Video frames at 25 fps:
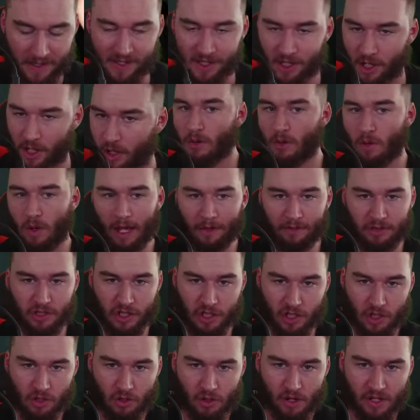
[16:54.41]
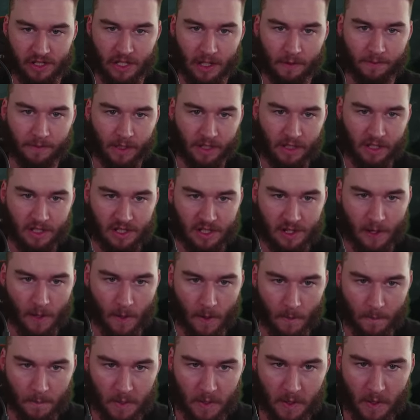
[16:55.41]
So we'll have to just cross our fingers and
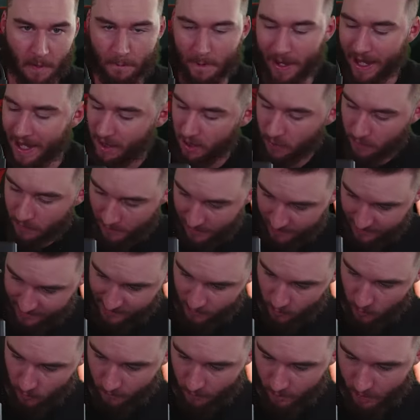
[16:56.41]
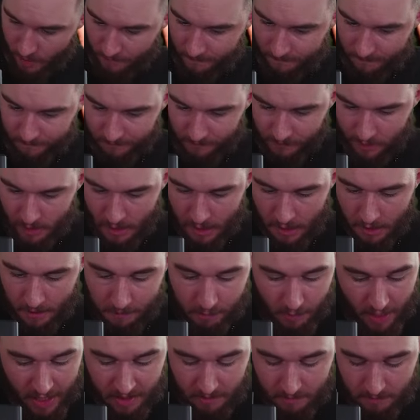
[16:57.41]
hope. We've got Peter Wright silver,
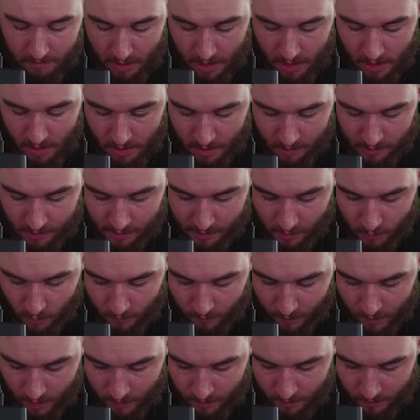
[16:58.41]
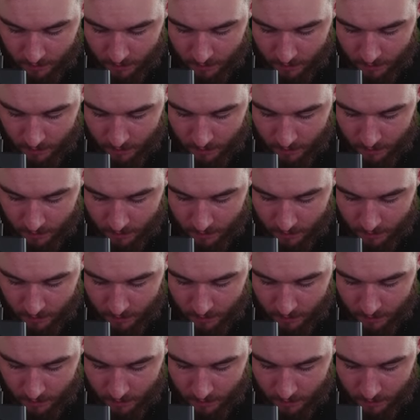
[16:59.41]
Braden Maynard silver.